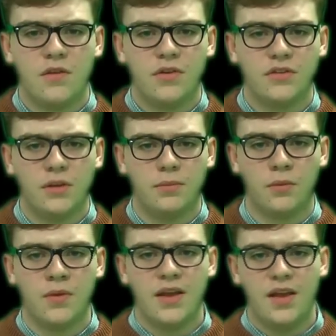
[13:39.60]
For
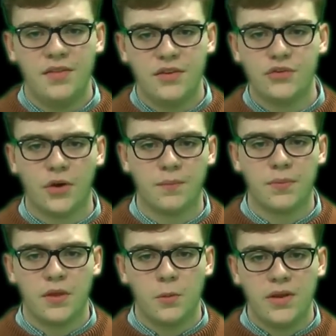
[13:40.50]
example, in this shot,
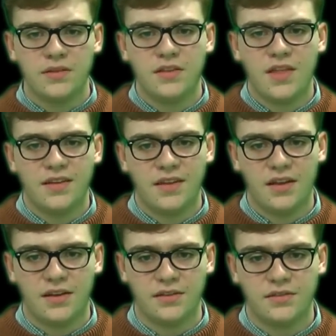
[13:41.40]
we can see the
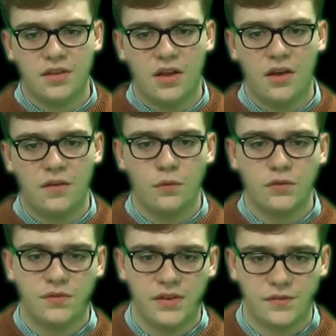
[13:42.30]
antagonist, a
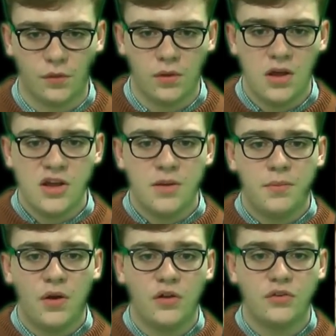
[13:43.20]
force of evil,
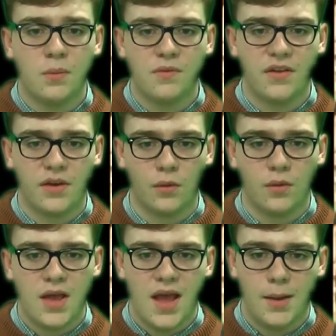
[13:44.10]
perched on top of a
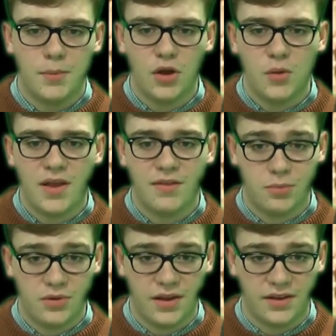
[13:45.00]
hill, and below we have the
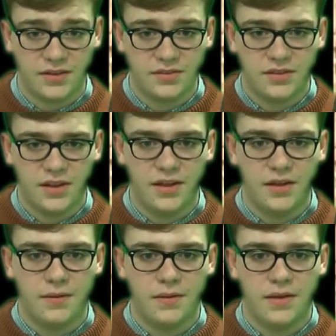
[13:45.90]
protagonist,
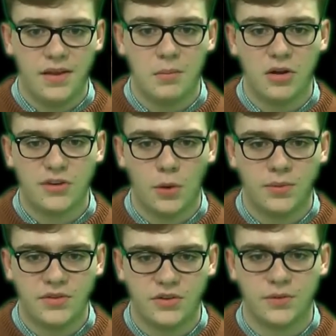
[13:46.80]
in a much lower
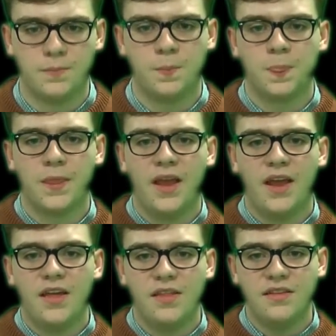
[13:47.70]
position.
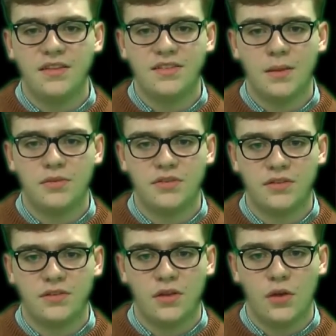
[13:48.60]
This
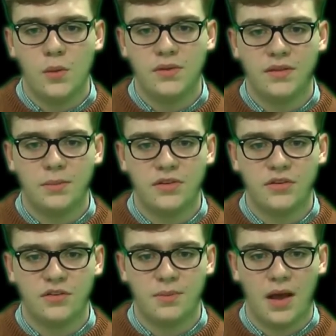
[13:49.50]
establishes who is in the
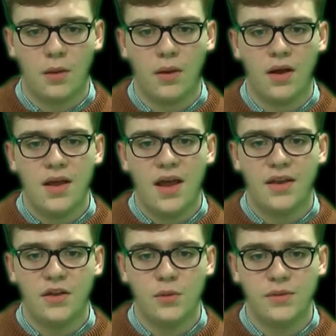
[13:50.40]
position of power
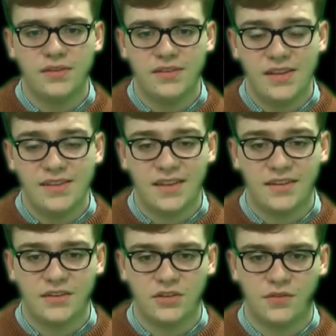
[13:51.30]
and who is at
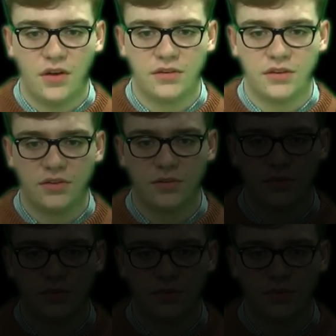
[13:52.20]
a disadvantage.